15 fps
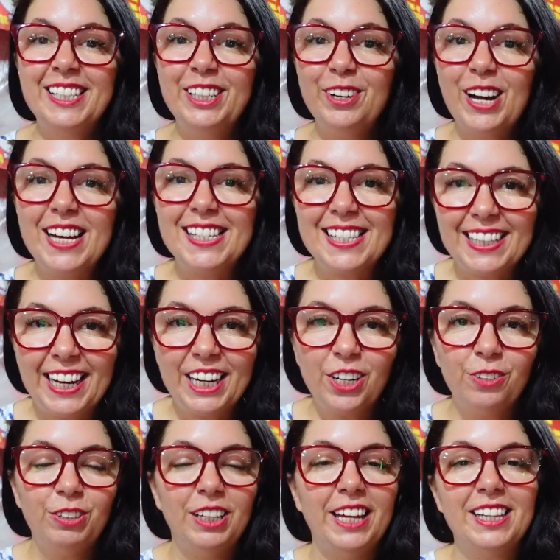See you guys
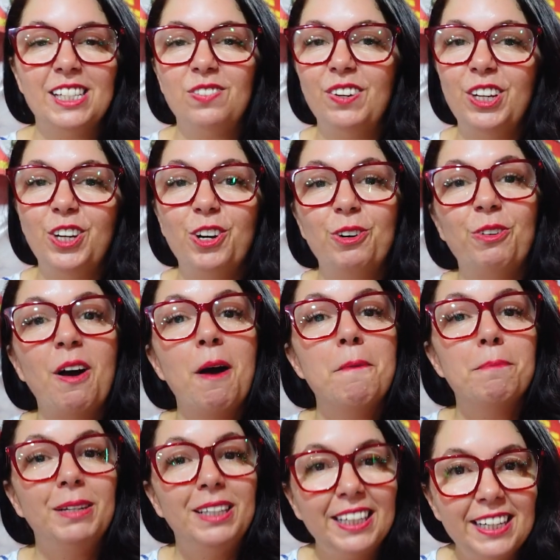later. If you like this video,
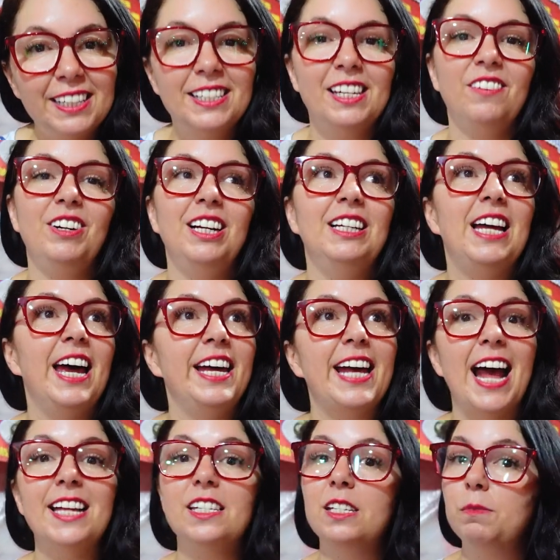please give it a like
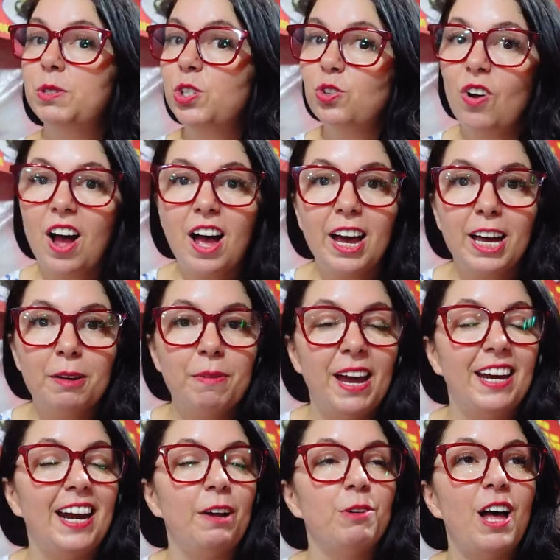and subscribe,
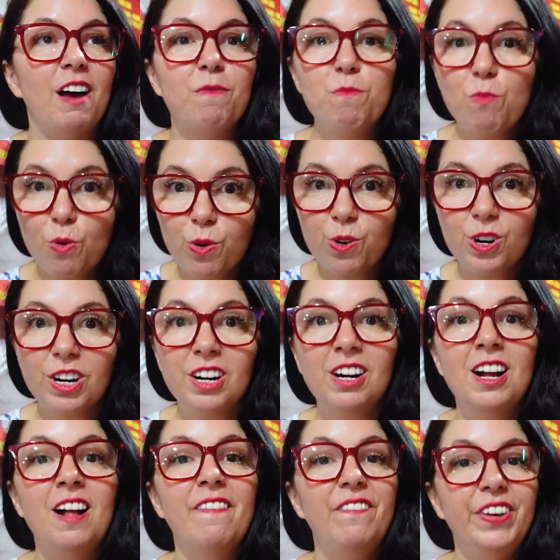and I will have more
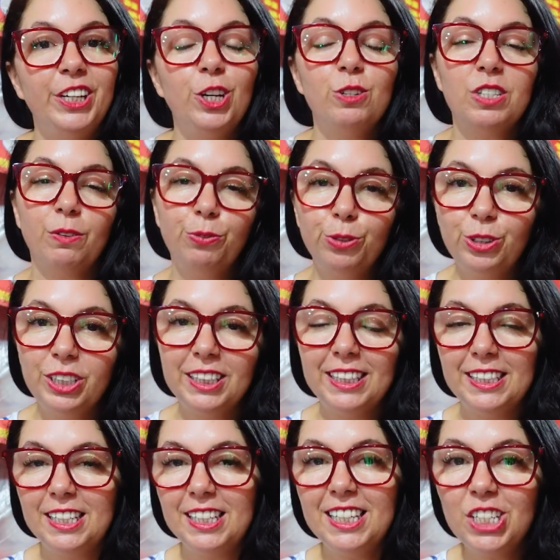videos of food in
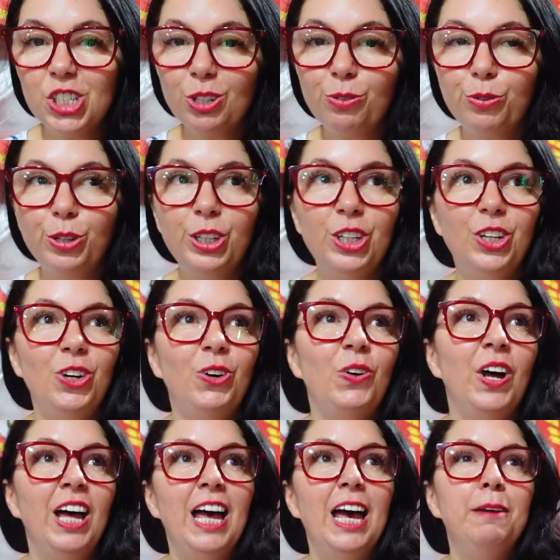Indonesia for you,
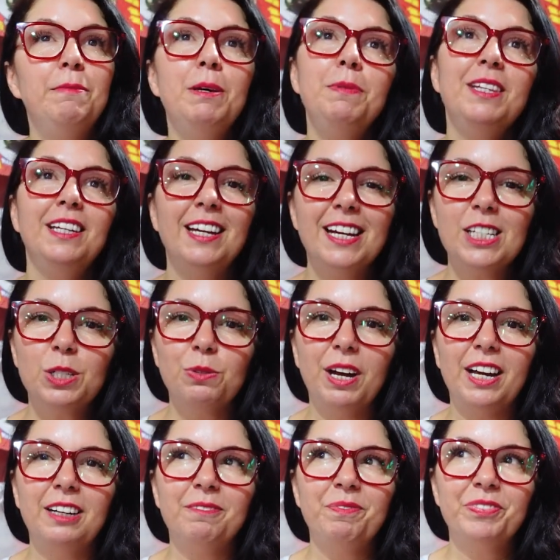and maybe the next
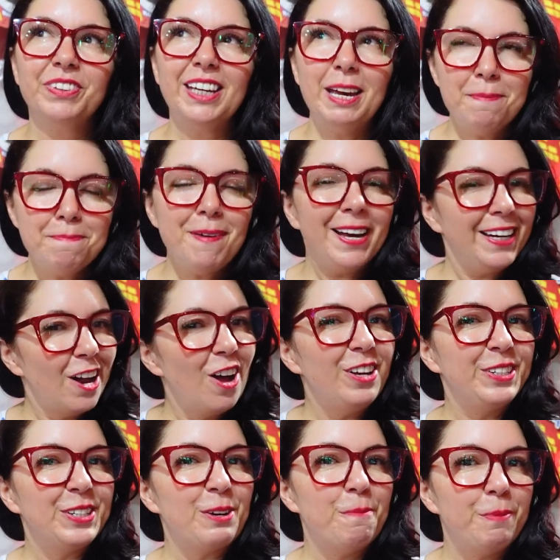one, it might
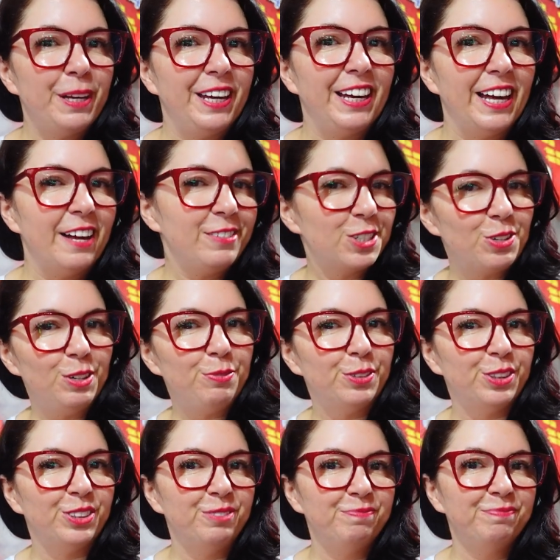also be of street
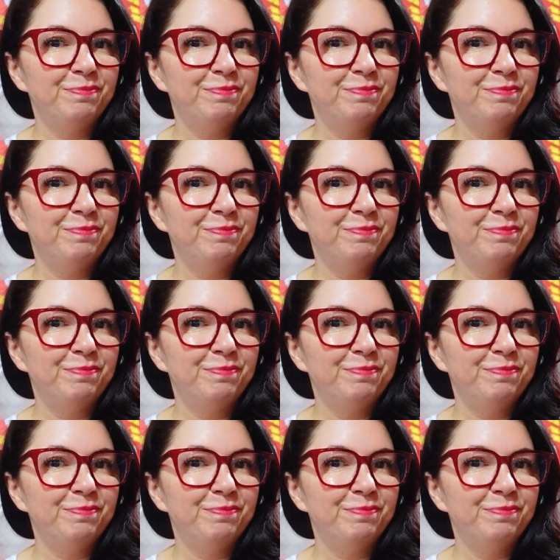food.